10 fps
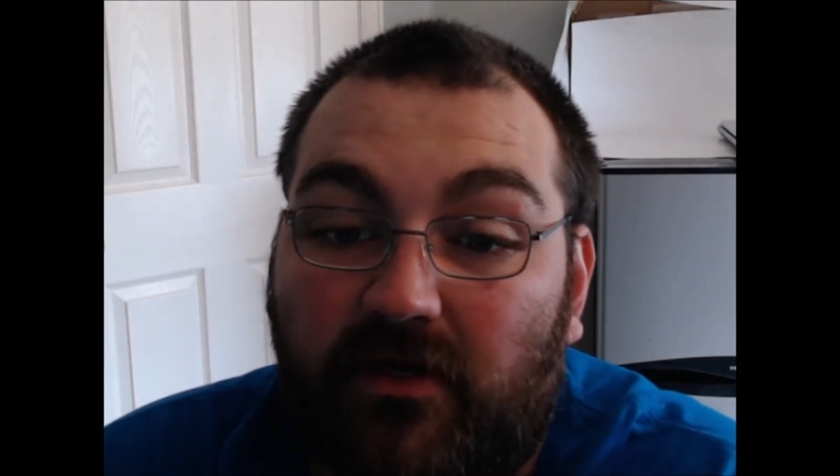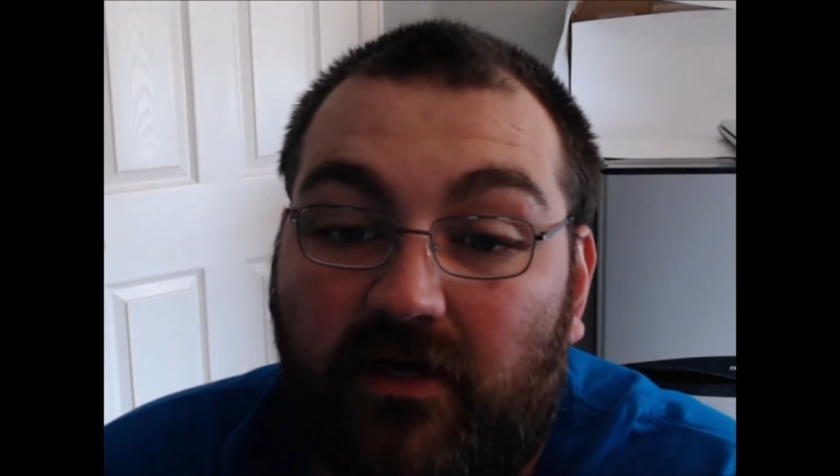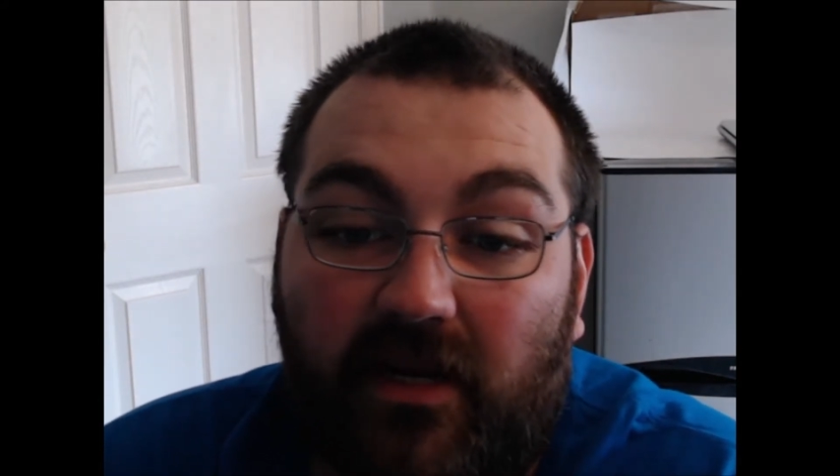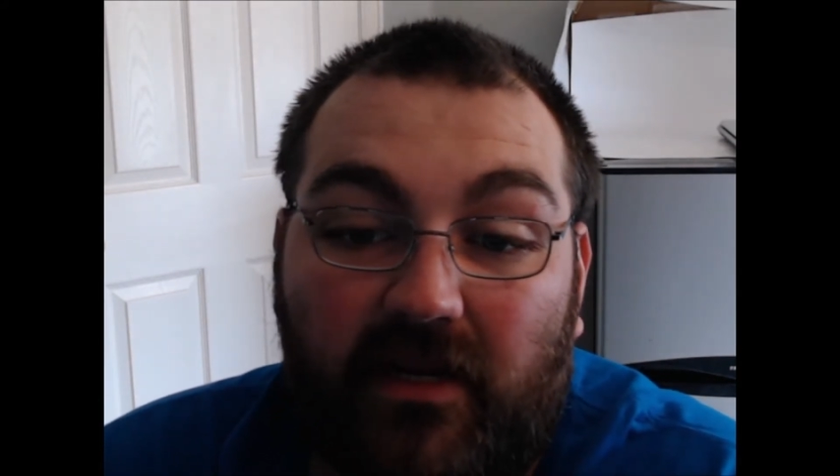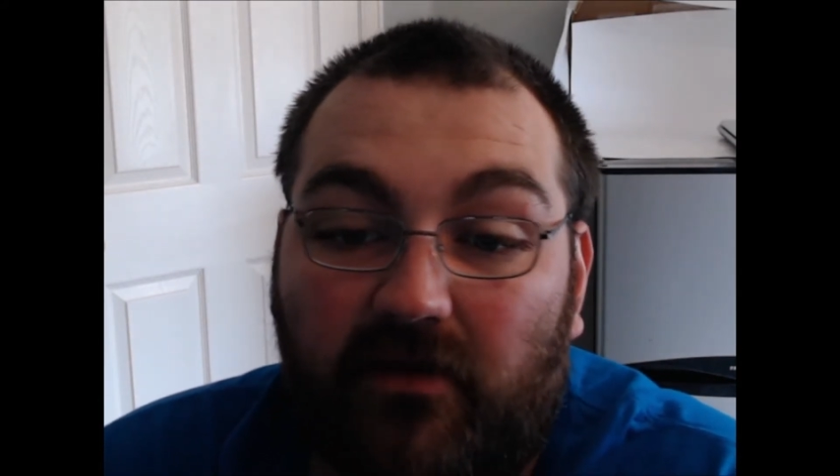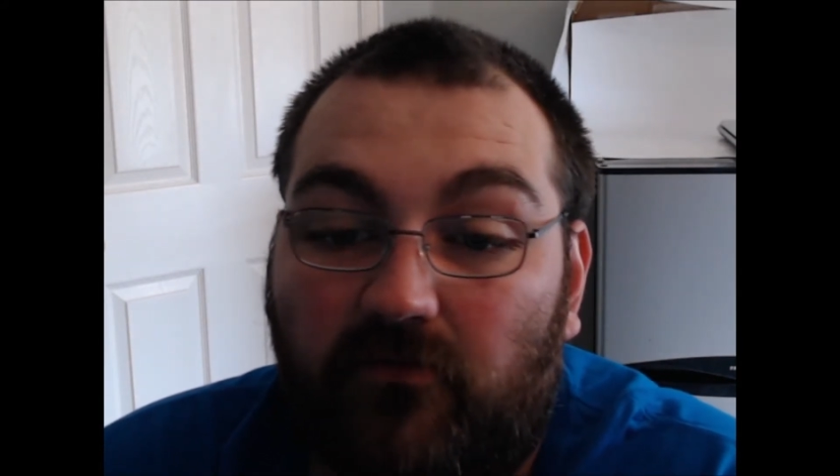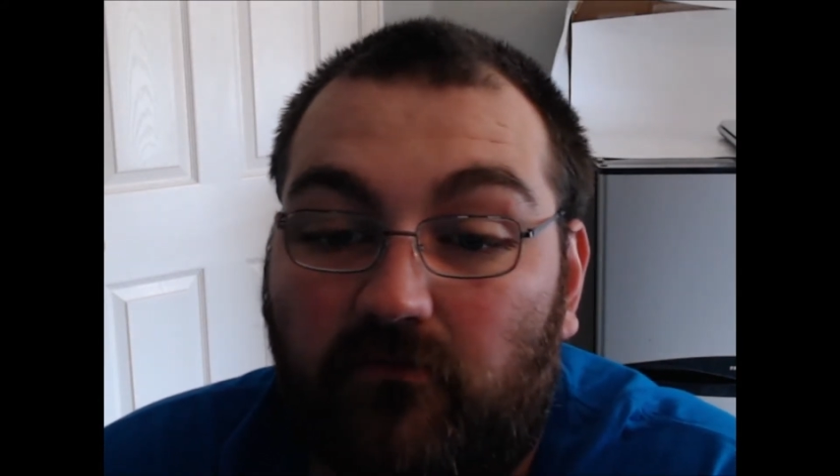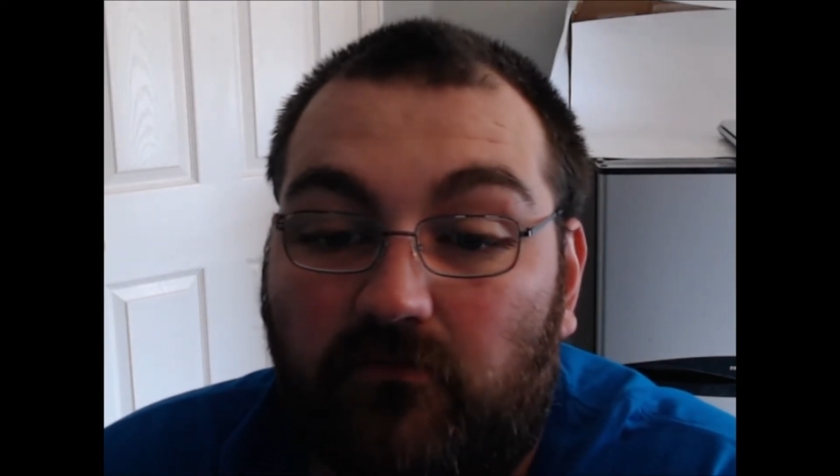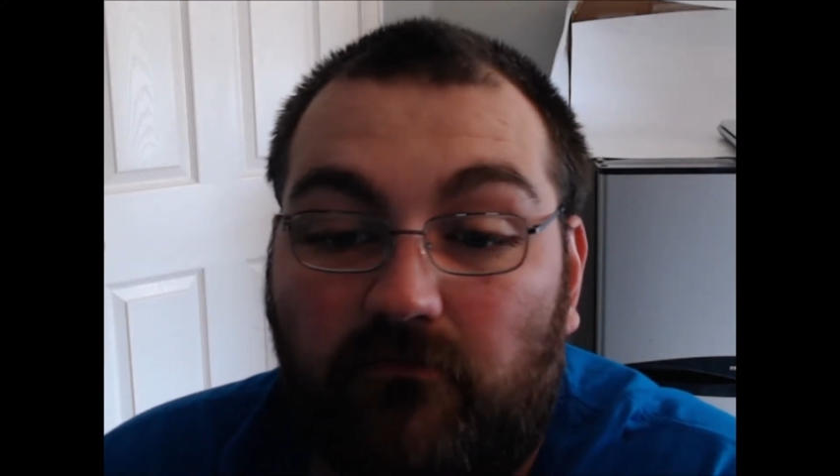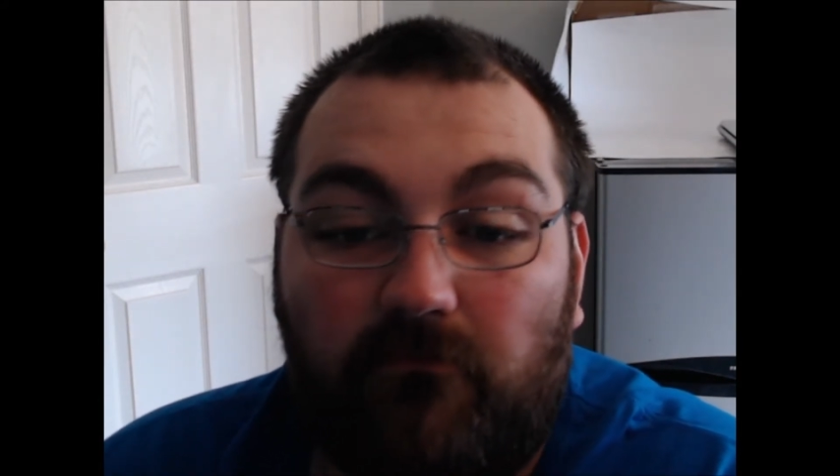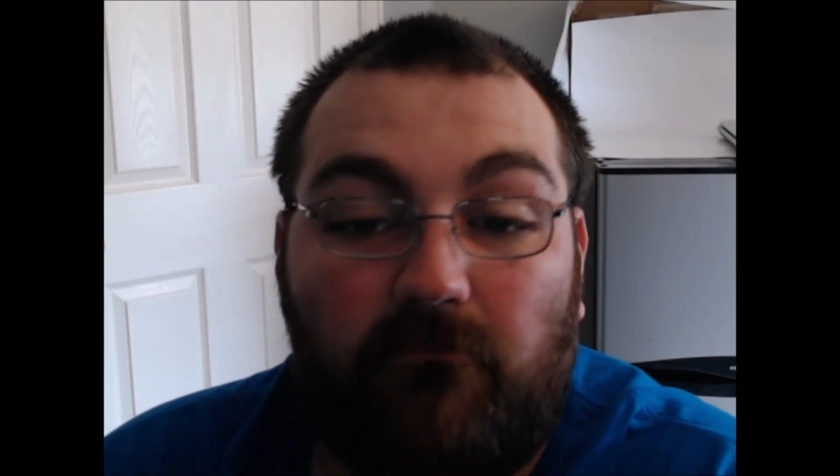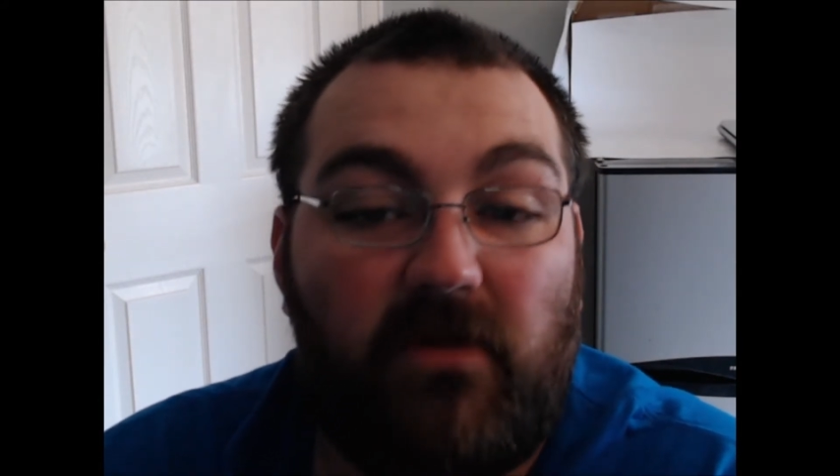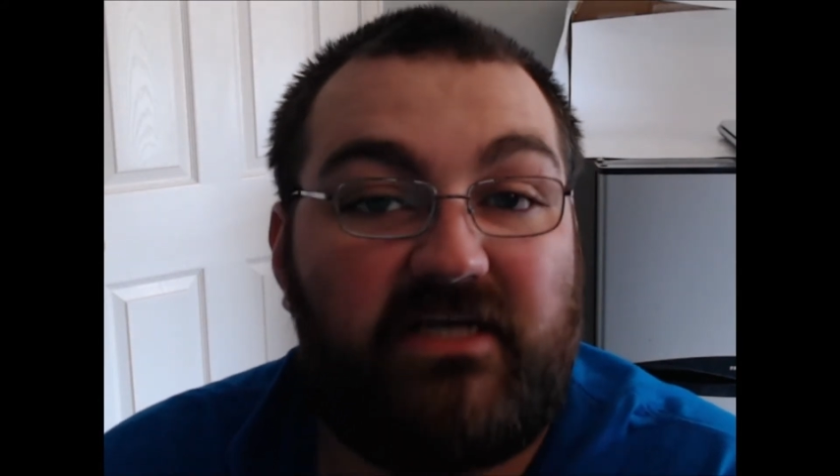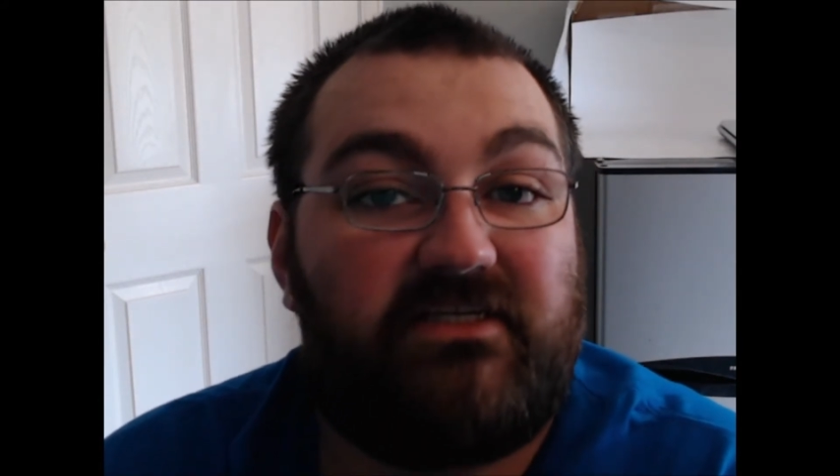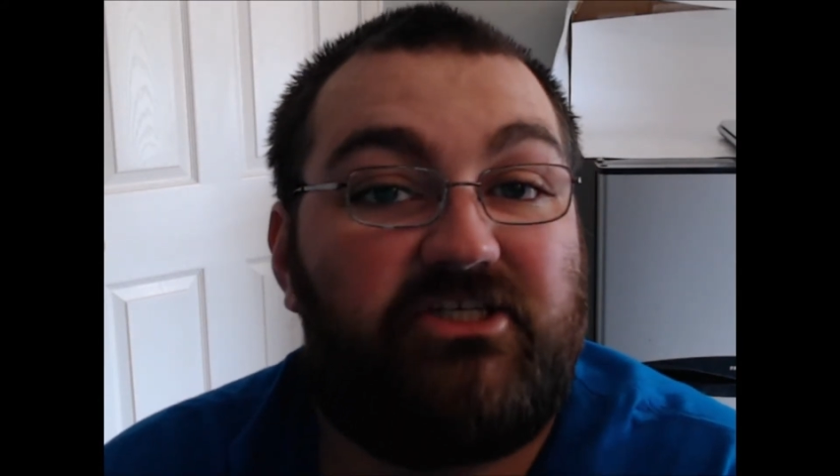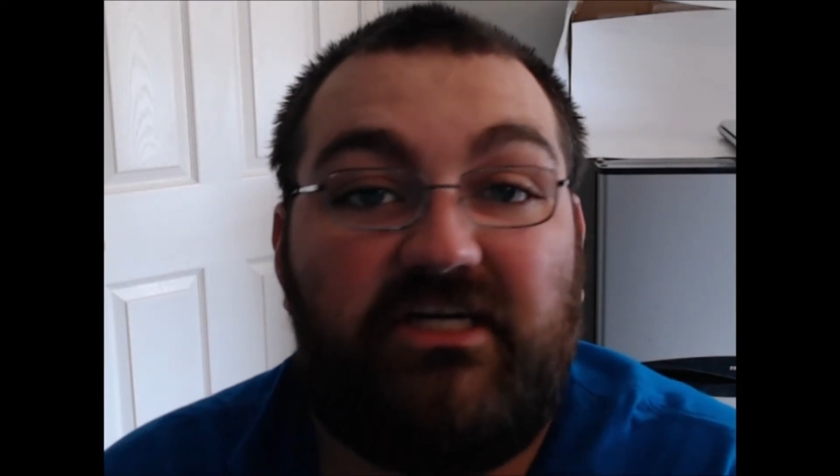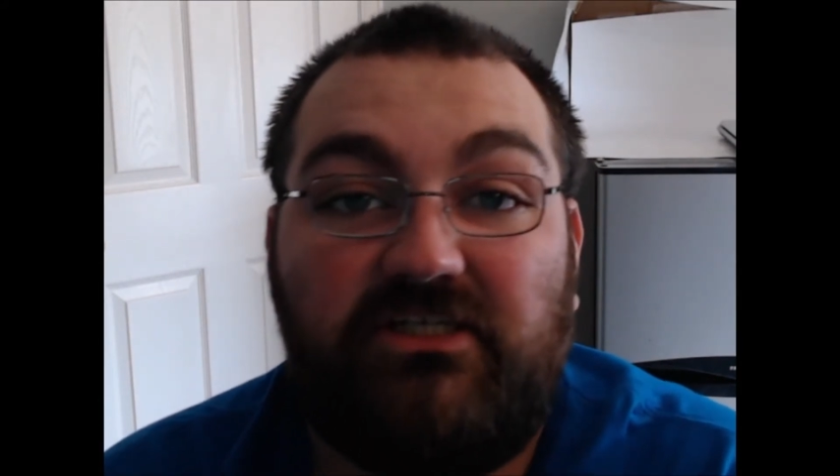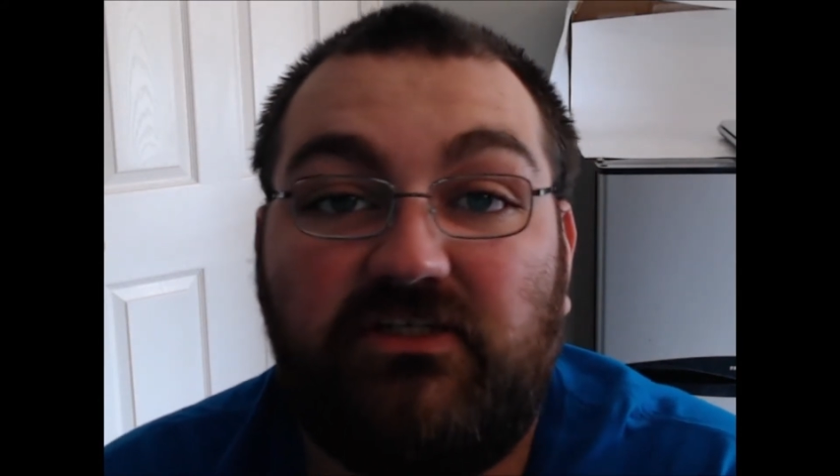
And my suggestion